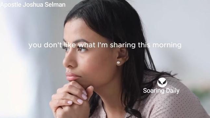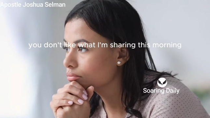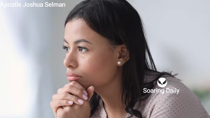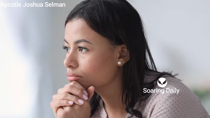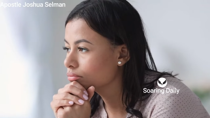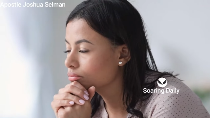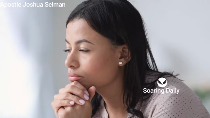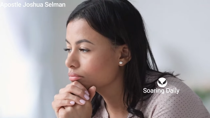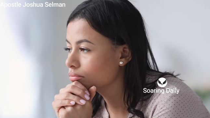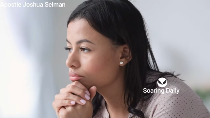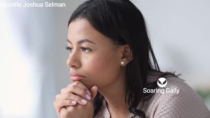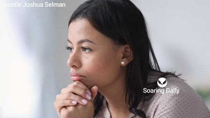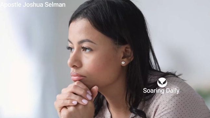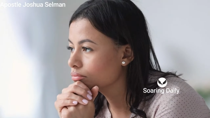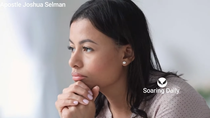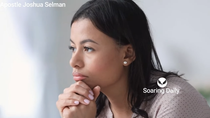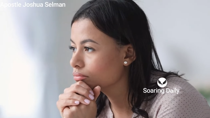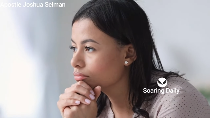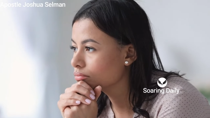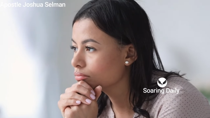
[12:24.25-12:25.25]

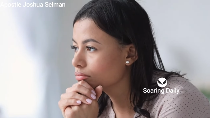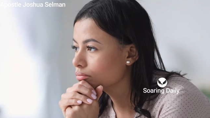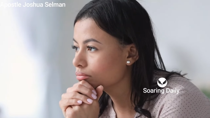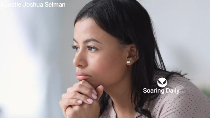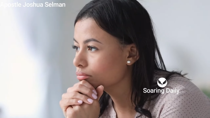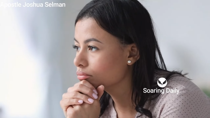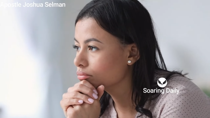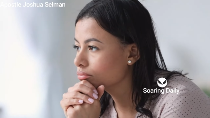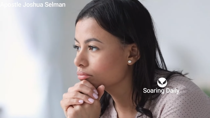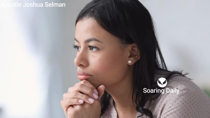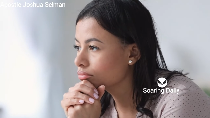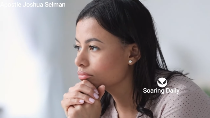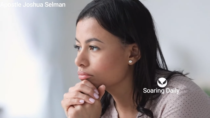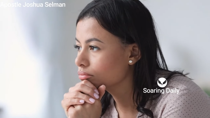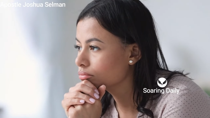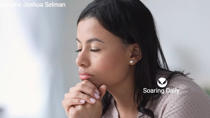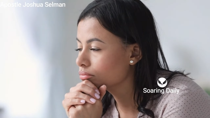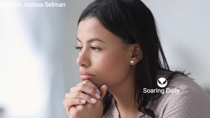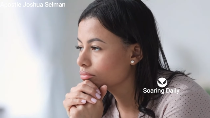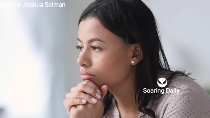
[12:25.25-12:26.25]

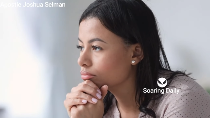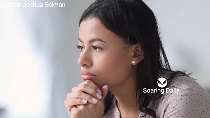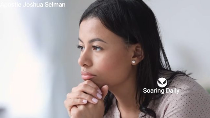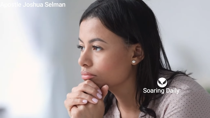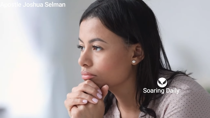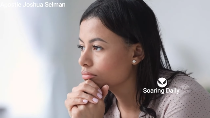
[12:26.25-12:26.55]
No one is speaking in this clip.